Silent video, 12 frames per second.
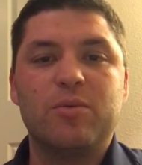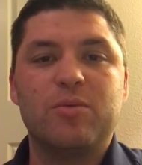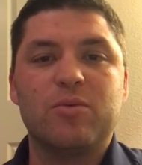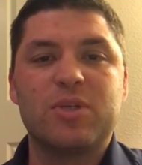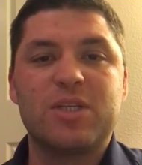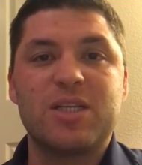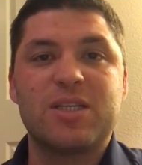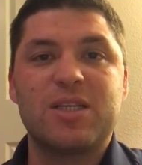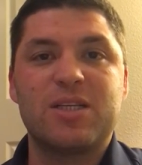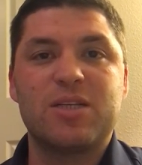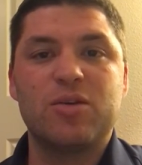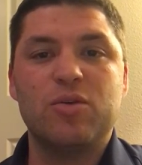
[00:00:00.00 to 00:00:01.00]

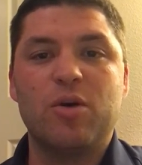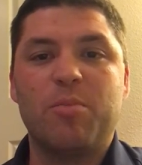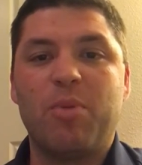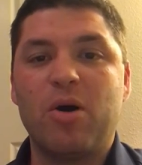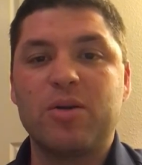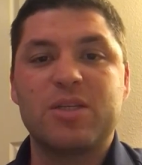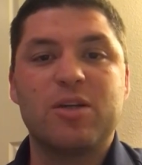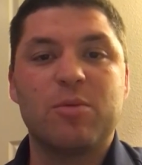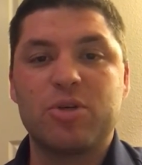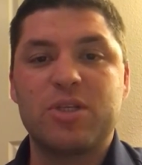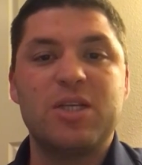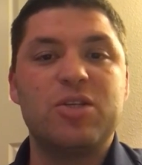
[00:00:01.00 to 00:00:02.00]
resistance to a policy or
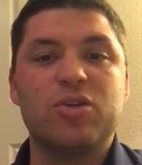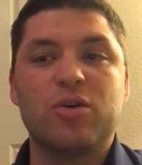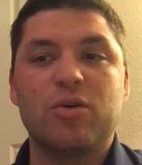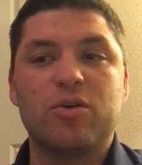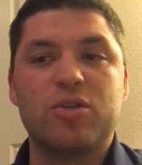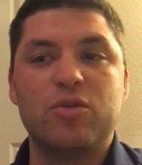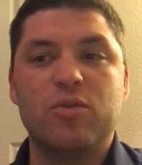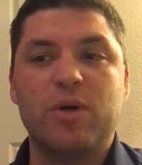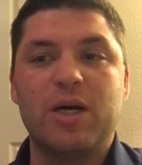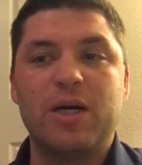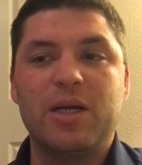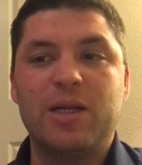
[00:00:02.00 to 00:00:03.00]
procedure or to
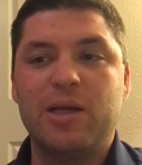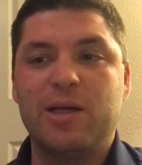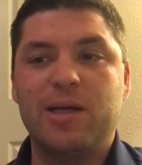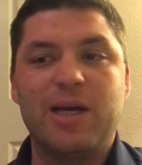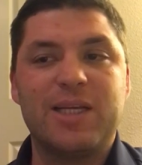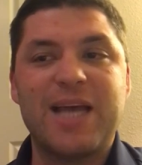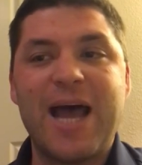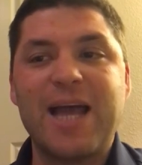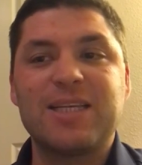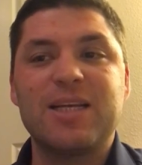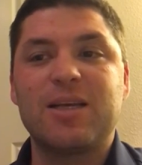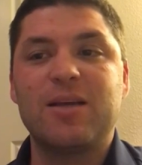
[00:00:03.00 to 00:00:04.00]
a
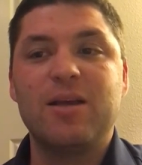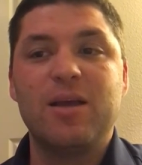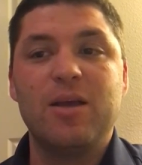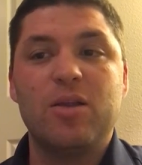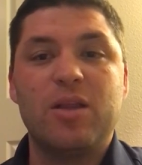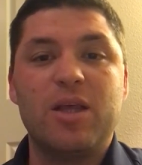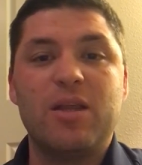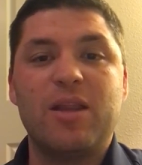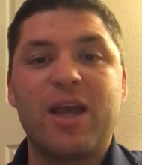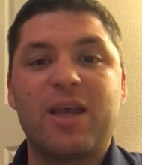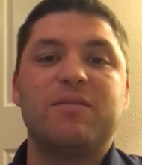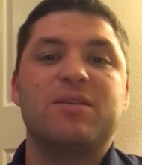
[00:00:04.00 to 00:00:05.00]
tactic, then
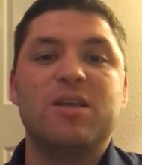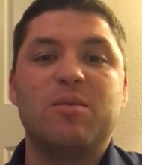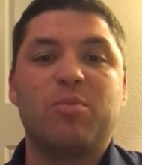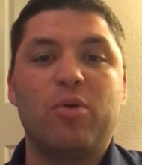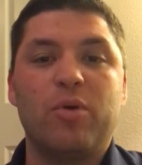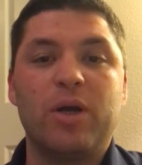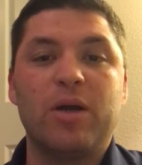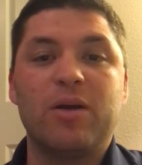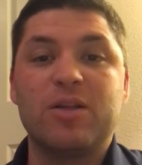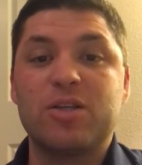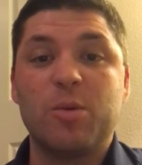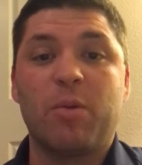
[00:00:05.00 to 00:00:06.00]
that gives the employer
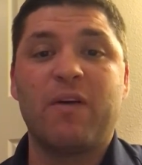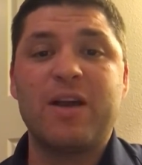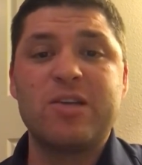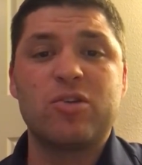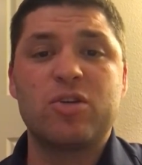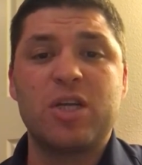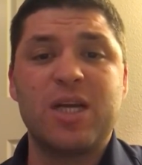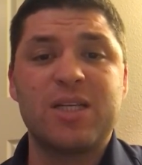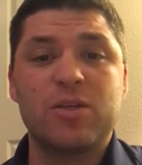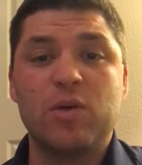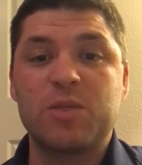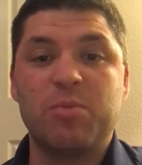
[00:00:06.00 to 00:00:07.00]
and the supervisor a
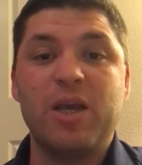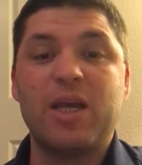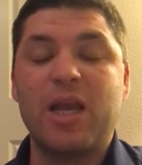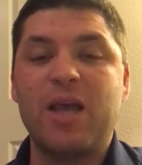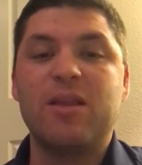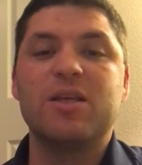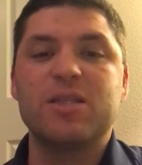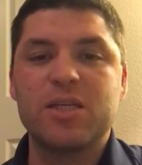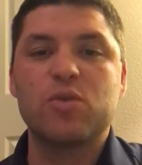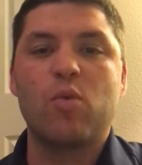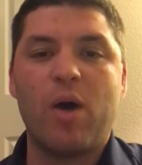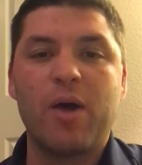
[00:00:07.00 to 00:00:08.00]
chance to explain, hey, this
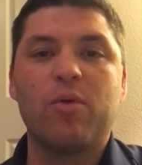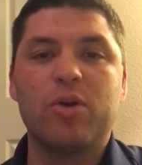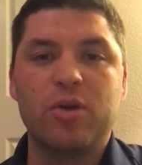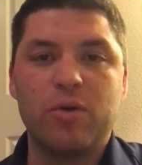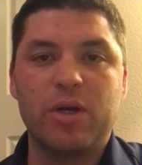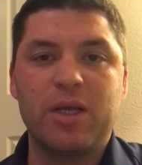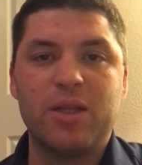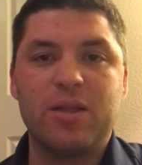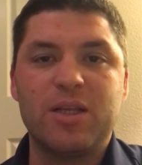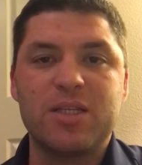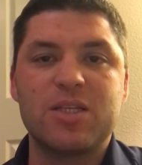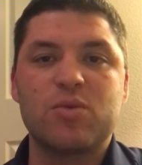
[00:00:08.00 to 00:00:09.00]
is why we're doing it,
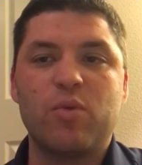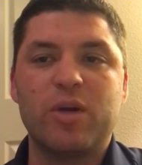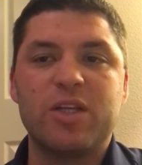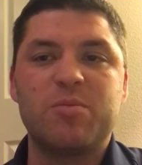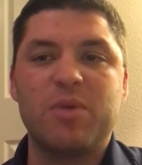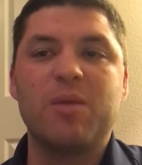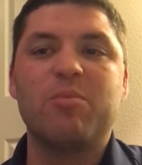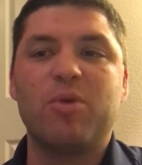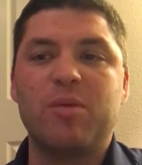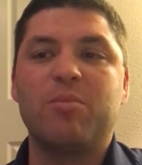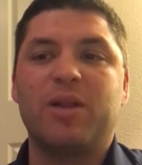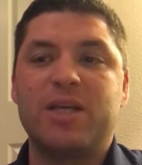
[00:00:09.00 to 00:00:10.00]
this is what it's being
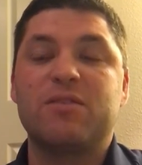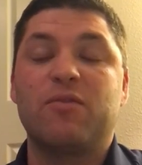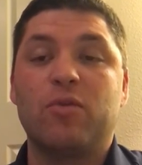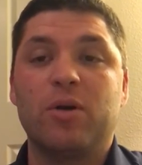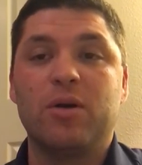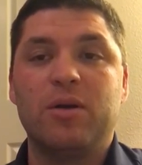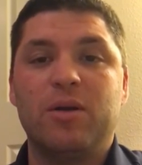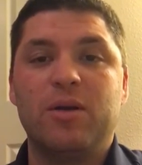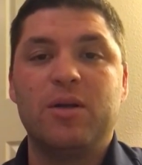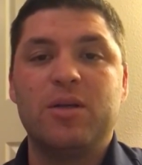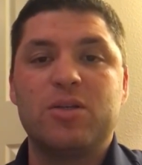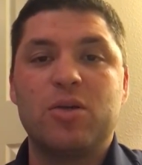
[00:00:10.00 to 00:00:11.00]
put in place for.
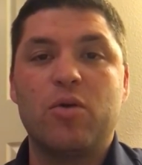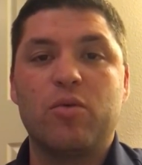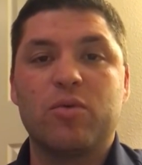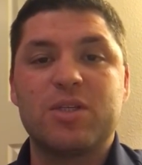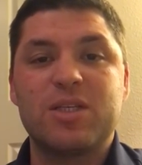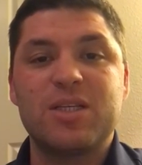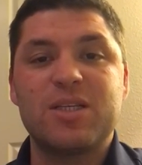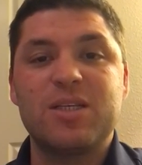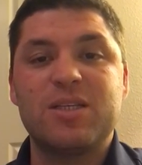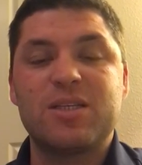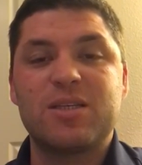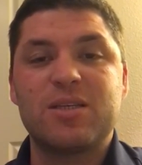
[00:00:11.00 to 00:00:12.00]
So
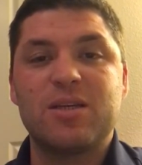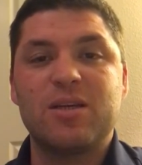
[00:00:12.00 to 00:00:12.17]
resistance,